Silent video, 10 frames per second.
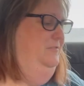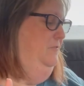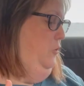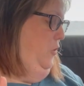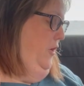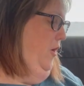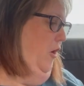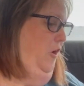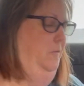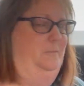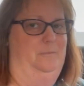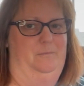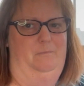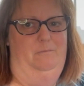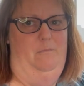for haul.
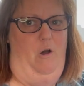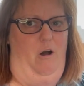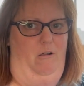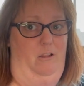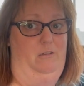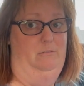All.